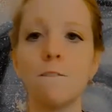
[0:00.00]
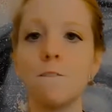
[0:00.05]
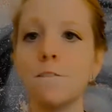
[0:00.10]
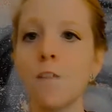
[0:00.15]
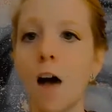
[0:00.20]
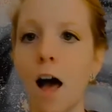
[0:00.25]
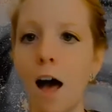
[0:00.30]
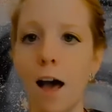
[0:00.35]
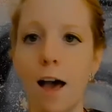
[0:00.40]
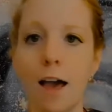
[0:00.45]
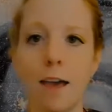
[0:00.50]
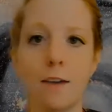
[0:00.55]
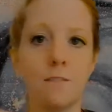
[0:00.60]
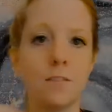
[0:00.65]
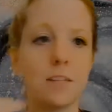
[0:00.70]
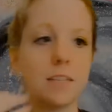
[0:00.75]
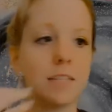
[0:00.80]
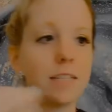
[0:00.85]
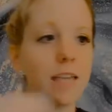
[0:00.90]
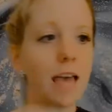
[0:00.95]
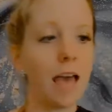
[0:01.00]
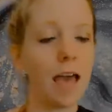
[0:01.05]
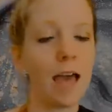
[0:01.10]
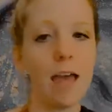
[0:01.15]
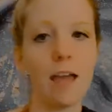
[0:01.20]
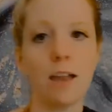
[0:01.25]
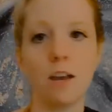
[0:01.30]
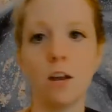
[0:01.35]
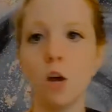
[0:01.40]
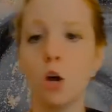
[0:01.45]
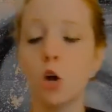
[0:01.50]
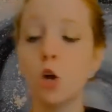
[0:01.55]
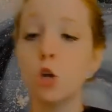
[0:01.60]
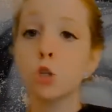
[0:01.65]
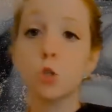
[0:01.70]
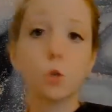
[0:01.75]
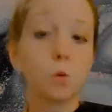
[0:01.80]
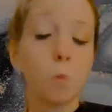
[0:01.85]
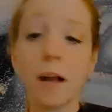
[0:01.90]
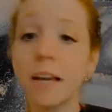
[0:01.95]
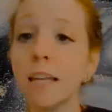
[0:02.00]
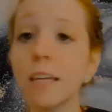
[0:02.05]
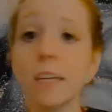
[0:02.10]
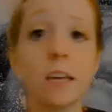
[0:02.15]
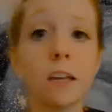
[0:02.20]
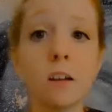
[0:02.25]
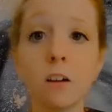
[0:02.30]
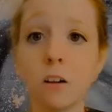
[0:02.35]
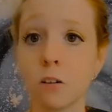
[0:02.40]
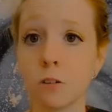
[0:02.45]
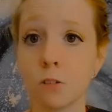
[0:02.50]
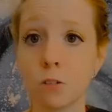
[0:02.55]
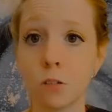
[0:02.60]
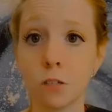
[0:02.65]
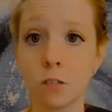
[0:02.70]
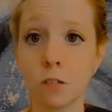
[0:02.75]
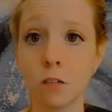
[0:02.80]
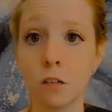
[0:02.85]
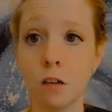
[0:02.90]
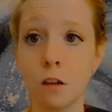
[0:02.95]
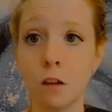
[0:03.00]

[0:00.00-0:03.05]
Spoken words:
5, 10, 20 years